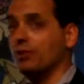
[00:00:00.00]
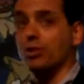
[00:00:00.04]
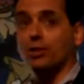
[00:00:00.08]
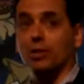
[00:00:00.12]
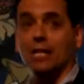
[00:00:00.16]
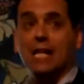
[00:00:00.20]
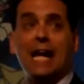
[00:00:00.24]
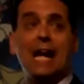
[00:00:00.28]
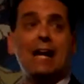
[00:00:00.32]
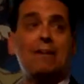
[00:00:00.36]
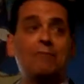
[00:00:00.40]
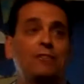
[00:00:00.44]
you're
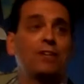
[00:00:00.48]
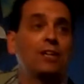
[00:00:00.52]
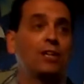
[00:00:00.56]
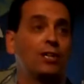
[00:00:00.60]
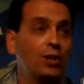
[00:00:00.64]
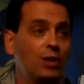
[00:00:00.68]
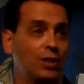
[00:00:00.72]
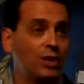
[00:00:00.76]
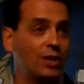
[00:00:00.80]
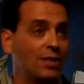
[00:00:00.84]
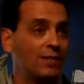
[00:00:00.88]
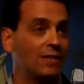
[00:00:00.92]
laughing,
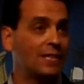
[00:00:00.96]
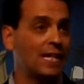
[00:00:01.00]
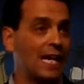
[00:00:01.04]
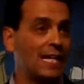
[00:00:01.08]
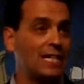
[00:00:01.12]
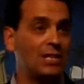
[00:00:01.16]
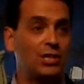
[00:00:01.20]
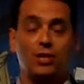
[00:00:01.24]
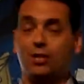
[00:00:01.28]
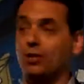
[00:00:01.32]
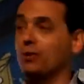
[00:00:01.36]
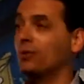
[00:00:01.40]
good,
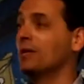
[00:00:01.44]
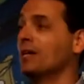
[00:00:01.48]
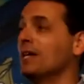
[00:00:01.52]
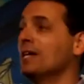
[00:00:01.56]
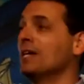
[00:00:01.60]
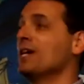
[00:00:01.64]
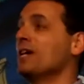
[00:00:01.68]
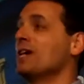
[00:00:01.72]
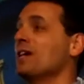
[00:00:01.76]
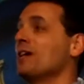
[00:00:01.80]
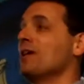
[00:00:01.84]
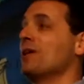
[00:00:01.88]
thank you.
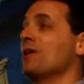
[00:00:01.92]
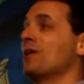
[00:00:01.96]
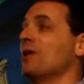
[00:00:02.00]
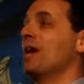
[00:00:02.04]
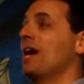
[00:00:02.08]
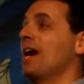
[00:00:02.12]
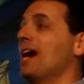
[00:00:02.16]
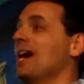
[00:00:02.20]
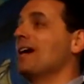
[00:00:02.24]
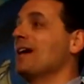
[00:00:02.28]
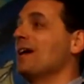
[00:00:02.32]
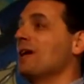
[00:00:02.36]

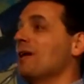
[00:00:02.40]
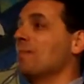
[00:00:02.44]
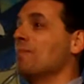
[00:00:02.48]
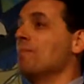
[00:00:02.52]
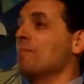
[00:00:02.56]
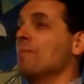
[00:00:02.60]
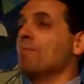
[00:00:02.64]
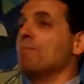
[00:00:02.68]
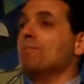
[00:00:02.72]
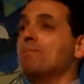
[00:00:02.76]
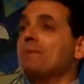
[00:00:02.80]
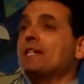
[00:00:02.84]

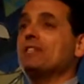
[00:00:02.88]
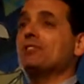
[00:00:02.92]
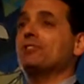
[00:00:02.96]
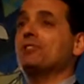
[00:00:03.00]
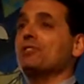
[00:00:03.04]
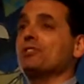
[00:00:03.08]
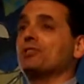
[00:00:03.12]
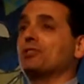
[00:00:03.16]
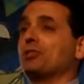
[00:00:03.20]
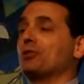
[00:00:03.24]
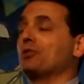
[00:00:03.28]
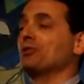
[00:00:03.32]

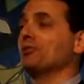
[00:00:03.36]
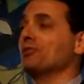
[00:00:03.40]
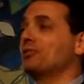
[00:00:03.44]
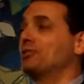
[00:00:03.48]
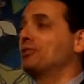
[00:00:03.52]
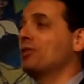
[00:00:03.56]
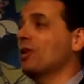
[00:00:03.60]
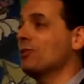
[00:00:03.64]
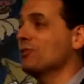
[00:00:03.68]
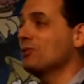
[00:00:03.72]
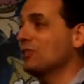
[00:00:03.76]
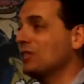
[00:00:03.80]
Business schools
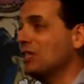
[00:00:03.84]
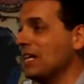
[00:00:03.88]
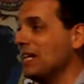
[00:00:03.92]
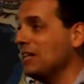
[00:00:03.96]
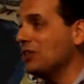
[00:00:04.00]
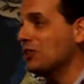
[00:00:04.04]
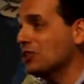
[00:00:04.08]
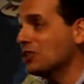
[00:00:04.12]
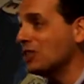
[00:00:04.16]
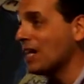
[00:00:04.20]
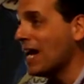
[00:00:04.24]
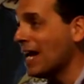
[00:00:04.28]
don't teach
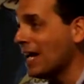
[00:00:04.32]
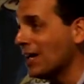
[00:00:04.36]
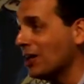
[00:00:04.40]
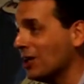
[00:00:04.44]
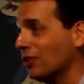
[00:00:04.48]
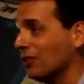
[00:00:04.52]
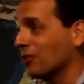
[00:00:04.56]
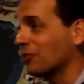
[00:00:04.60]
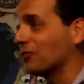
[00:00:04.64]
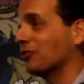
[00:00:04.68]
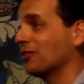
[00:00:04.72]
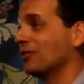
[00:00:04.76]

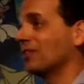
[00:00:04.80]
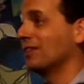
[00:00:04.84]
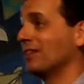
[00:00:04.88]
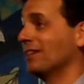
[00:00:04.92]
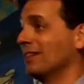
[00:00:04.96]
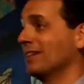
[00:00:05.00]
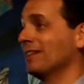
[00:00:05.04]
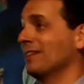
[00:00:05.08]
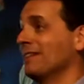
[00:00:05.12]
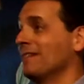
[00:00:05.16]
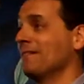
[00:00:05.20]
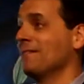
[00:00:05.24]
sales.
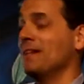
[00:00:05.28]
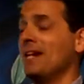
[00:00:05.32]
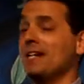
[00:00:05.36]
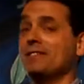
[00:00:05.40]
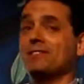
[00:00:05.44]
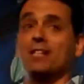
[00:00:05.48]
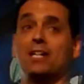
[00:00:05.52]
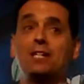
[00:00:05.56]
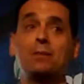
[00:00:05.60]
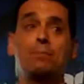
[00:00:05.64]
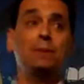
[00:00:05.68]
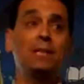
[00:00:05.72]
It's
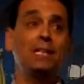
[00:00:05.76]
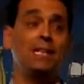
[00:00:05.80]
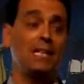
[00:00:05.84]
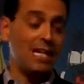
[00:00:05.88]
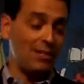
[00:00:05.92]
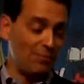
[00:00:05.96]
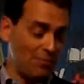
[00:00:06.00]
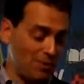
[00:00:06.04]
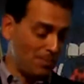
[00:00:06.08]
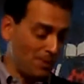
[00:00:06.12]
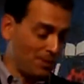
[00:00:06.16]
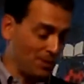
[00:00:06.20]

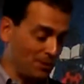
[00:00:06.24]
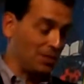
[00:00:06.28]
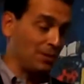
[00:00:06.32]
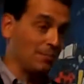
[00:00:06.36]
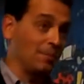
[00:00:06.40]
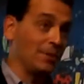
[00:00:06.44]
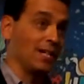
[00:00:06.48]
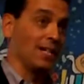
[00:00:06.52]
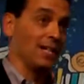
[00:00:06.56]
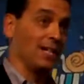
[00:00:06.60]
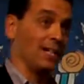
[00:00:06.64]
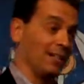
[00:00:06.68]
unbelievable to
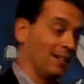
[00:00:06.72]
me.